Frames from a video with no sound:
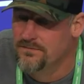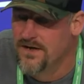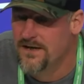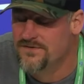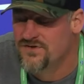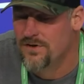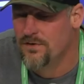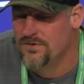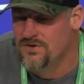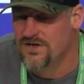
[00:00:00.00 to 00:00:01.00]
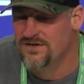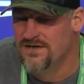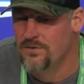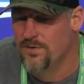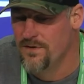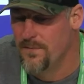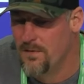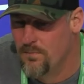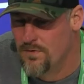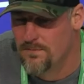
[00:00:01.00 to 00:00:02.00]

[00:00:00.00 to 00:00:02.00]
and so you can deal with them on